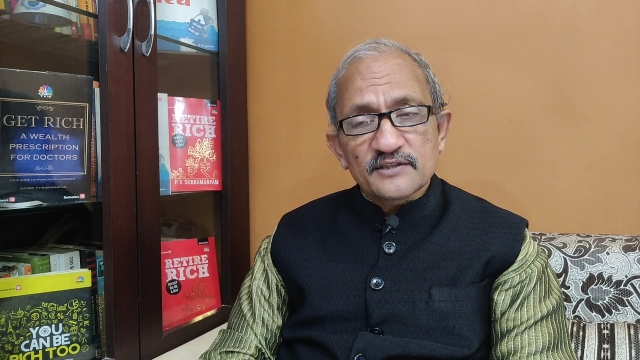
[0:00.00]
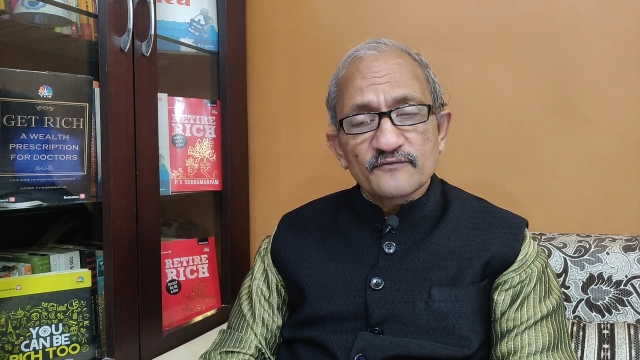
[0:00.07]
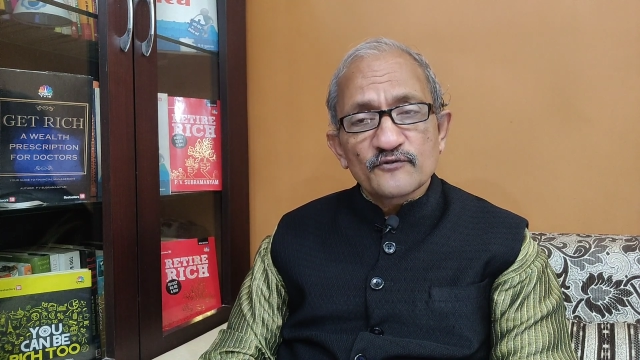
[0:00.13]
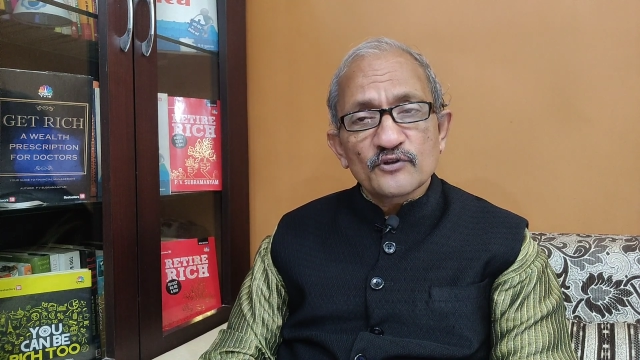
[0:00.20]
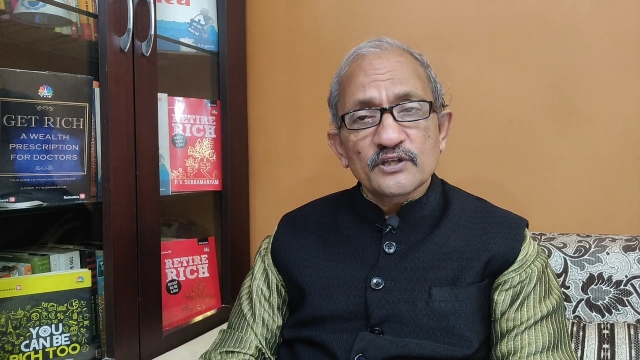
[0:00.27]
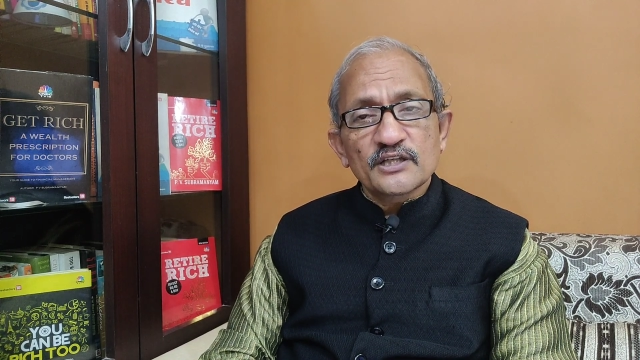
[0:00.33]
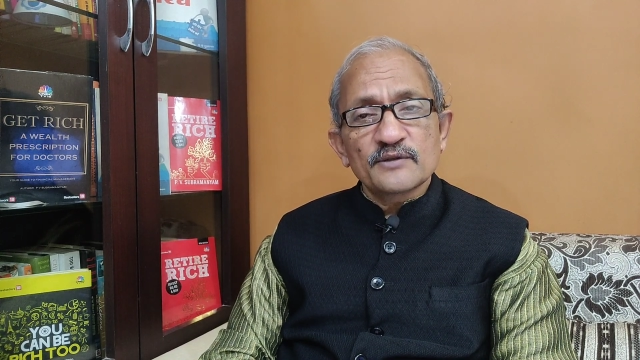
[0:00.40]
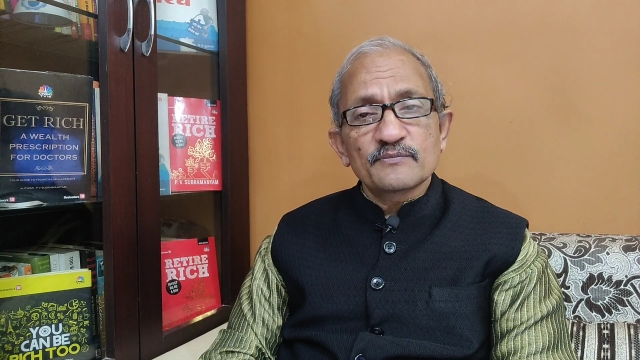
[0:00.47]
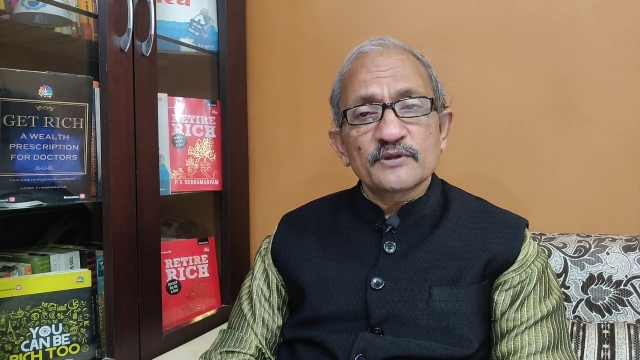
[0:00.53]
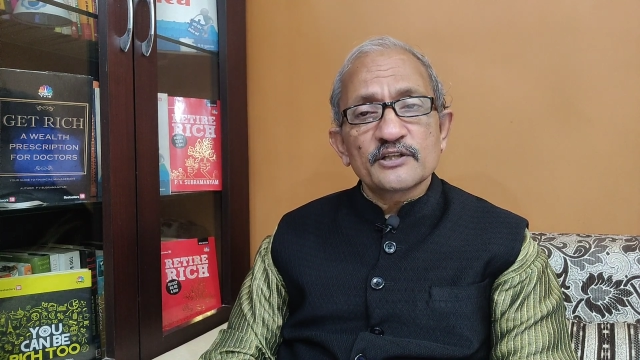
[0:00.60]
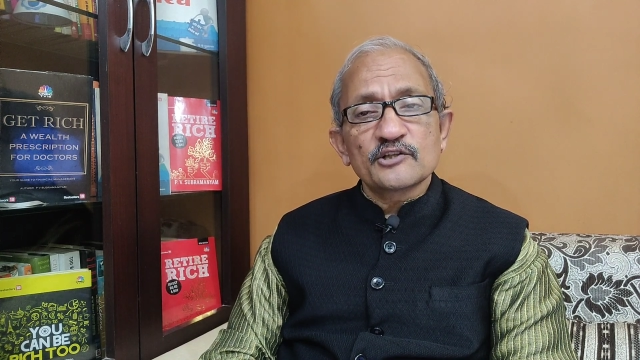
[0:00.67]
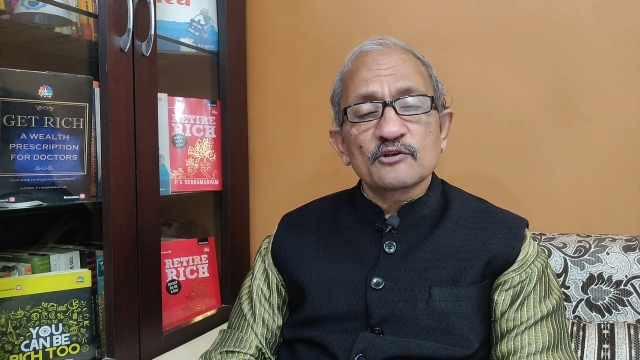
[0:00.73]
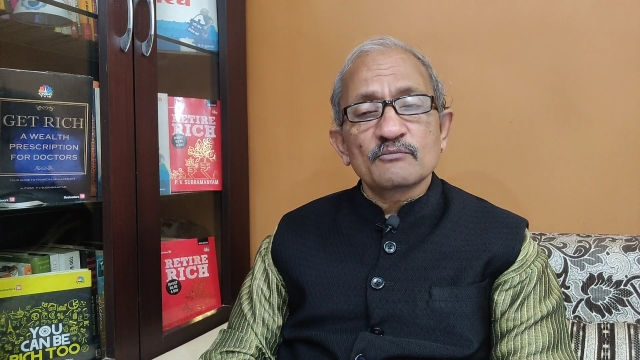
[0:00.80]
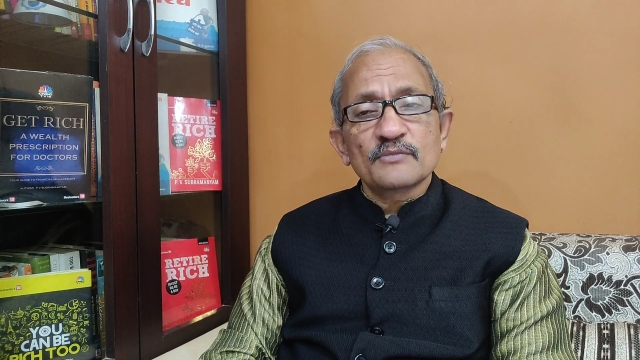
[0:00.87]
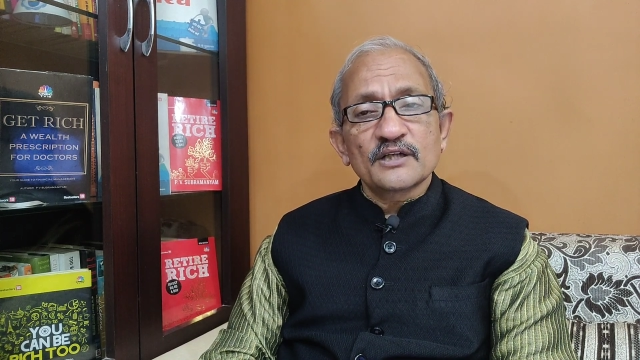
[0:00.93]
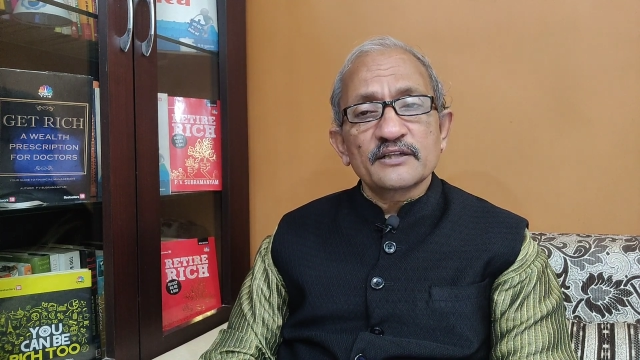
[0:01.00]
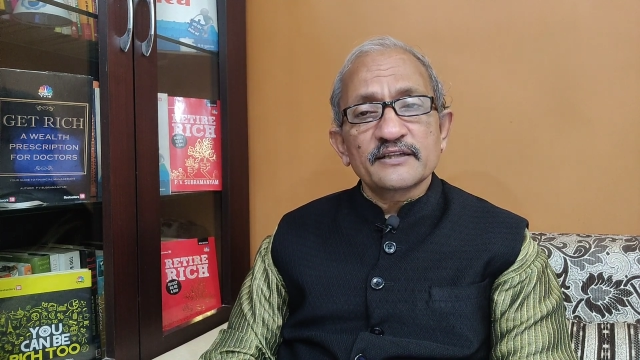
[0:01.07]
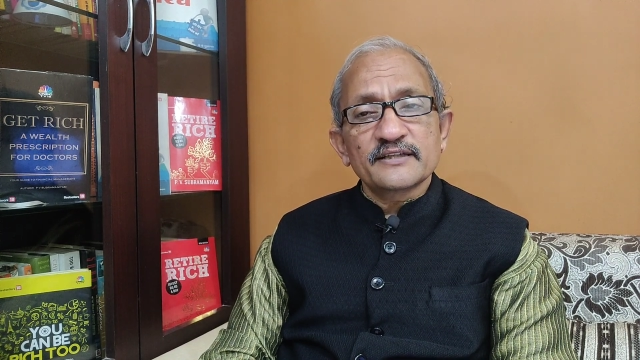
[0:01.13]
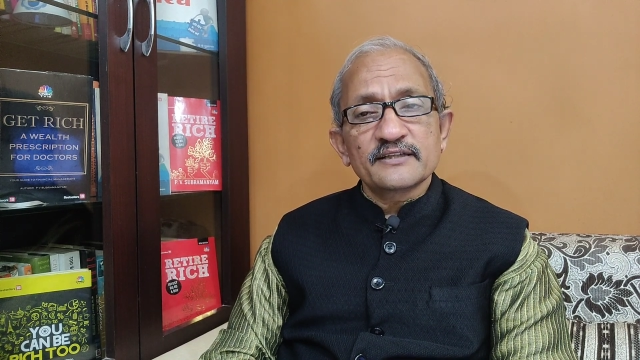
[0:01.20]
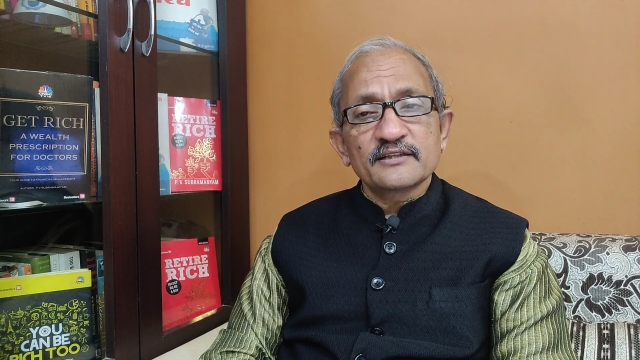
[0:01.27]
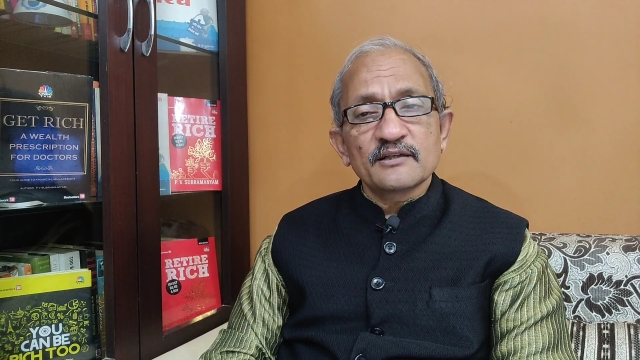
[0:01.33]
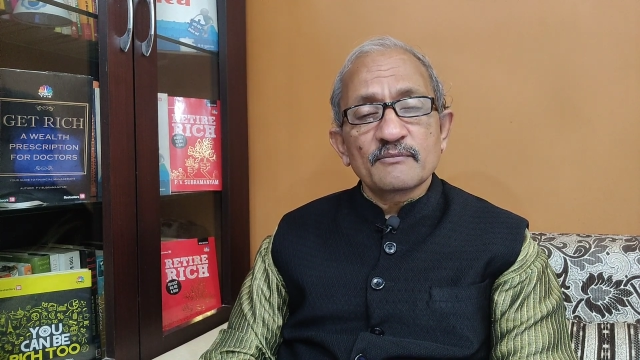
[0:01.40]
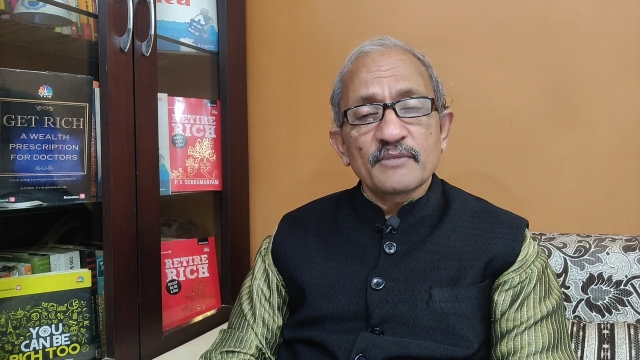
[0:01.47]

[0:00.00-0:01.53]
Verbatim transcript: if you're keeping your money in a